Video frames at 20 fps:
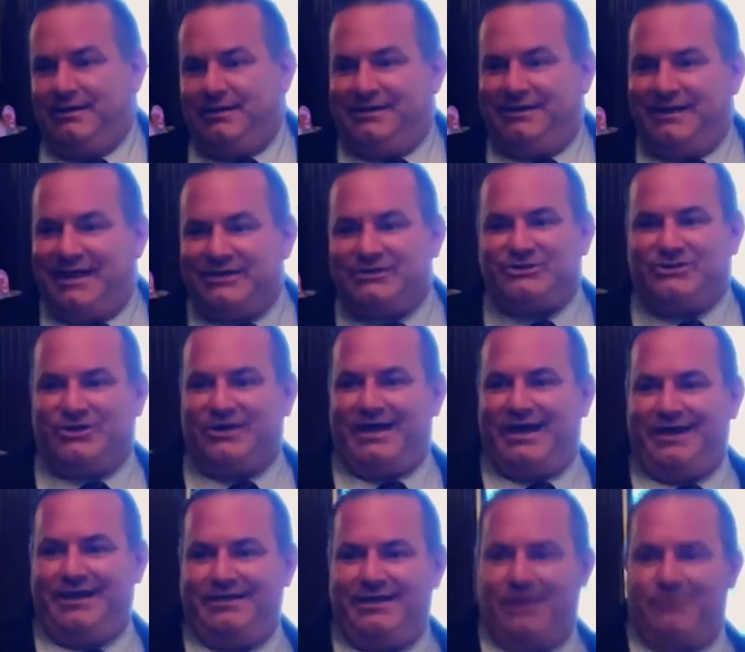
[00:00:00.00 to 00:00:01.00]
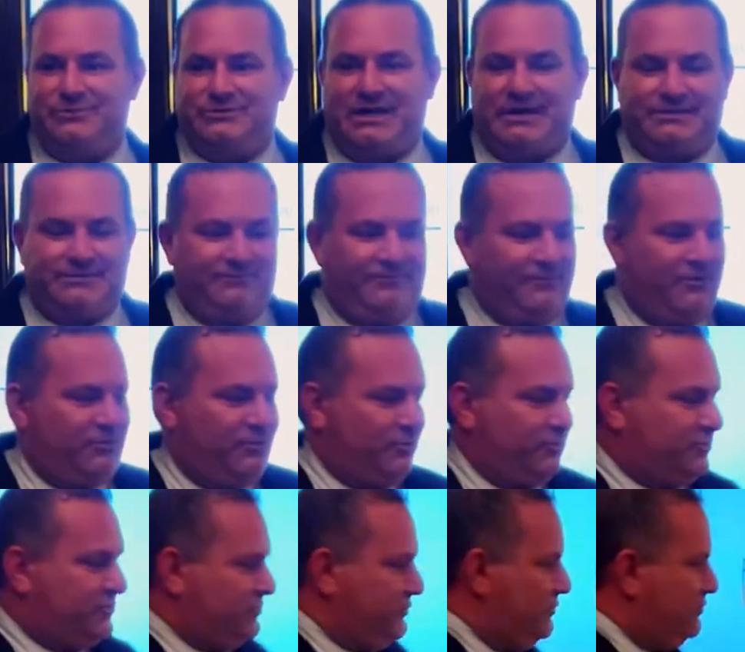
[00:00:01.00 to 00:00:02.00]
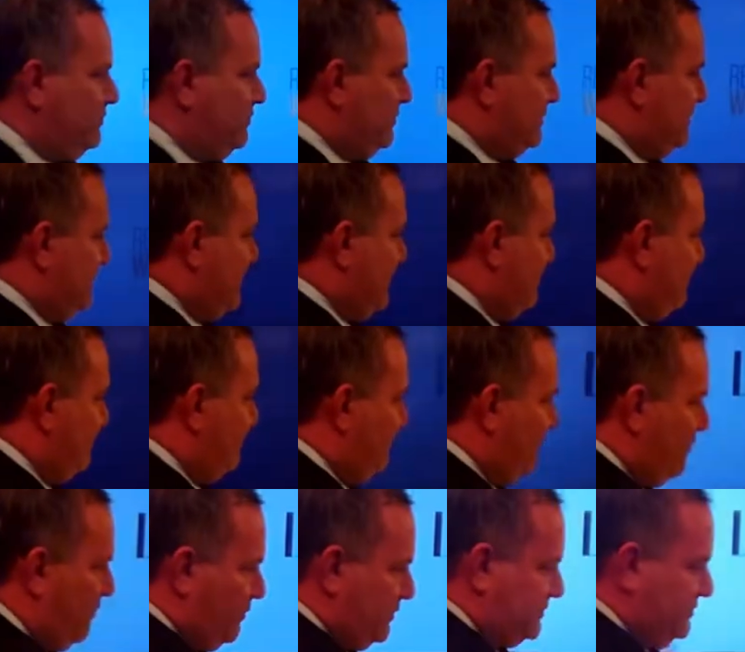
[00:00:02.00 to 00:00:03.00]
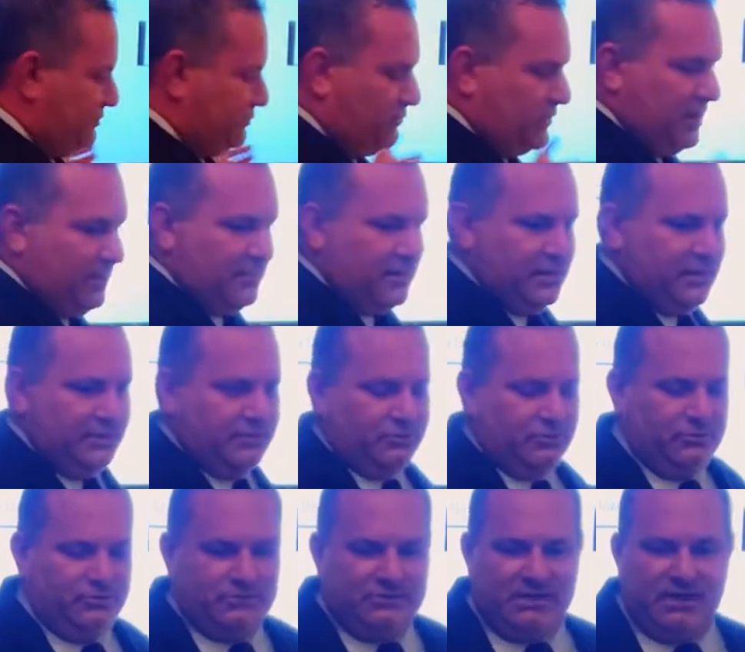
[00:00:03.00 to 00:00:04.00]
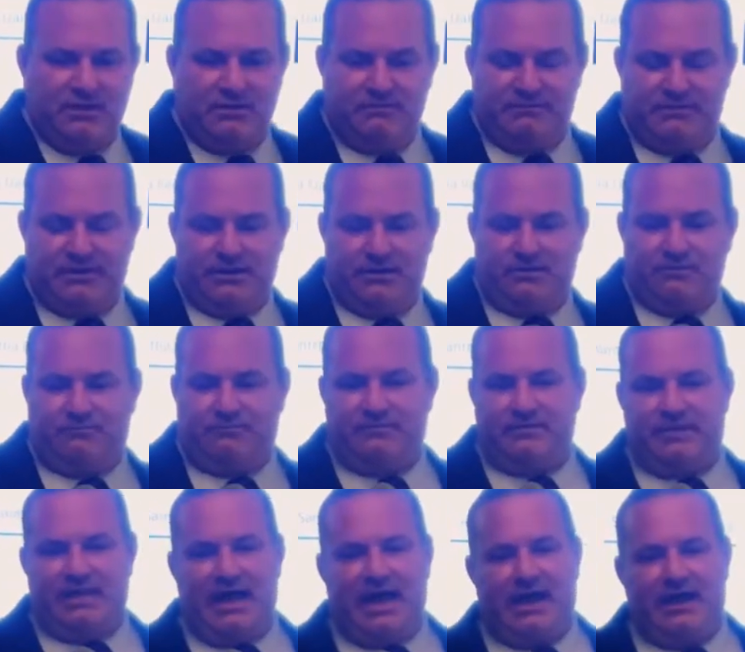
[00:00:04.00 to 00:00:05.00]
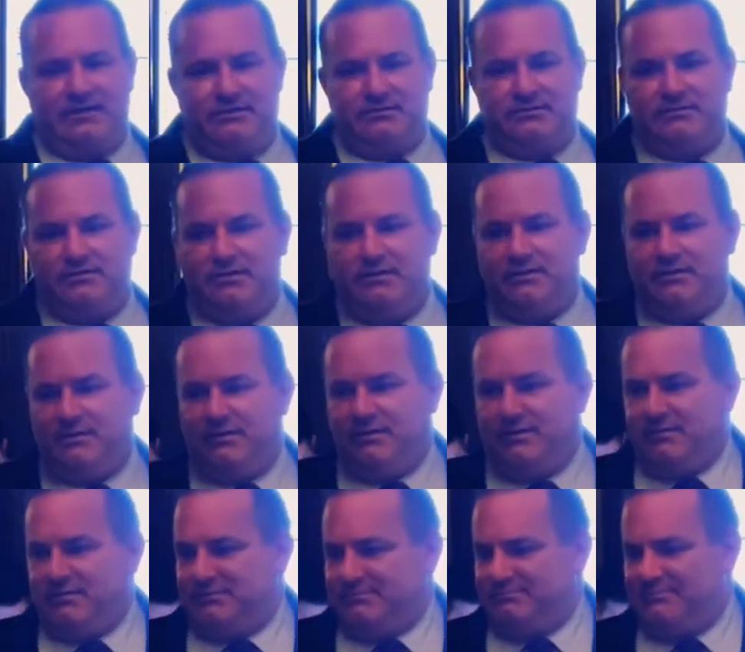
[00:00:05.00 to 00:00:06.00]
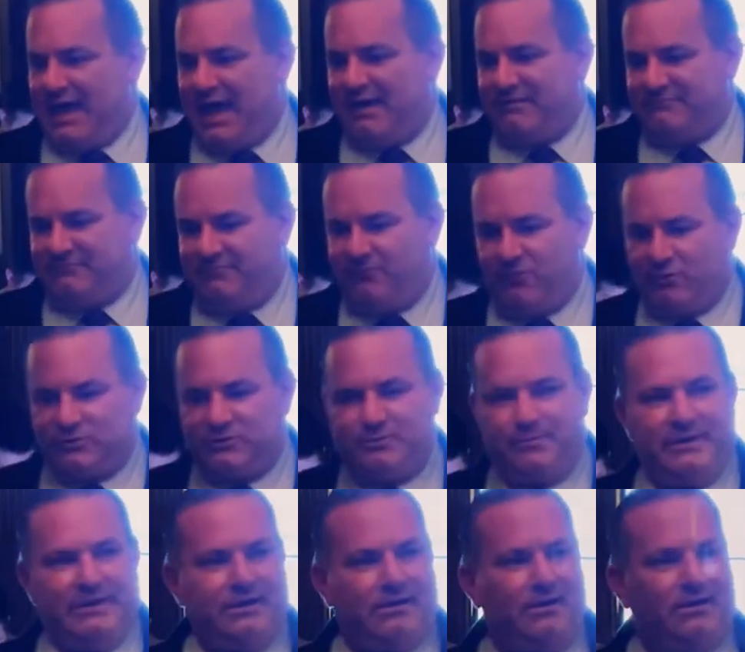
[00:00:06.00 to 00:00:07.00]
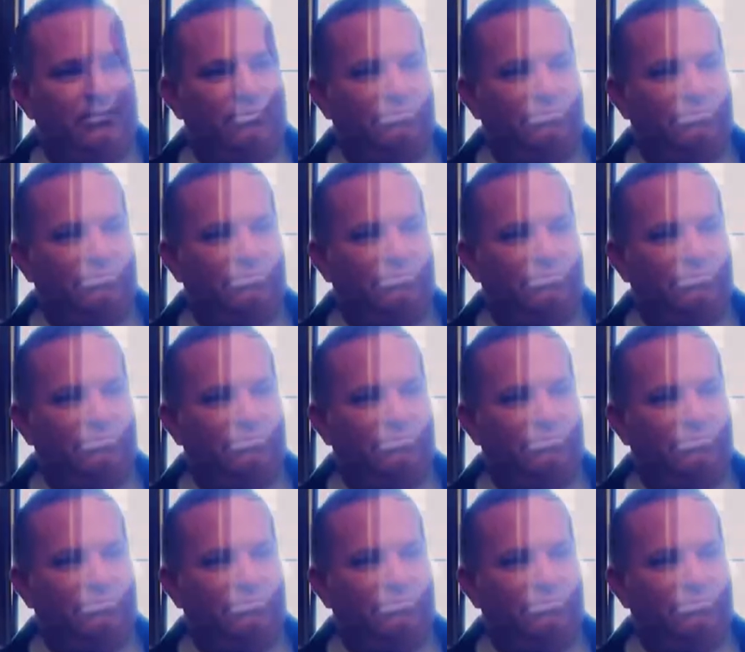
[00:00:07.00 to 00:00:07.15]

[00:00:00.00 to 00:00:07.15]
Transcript: yesterday I was at the photo shoot, or the day before, which is what I'm gonna introduce now, a video for that. And Matt forced me to go.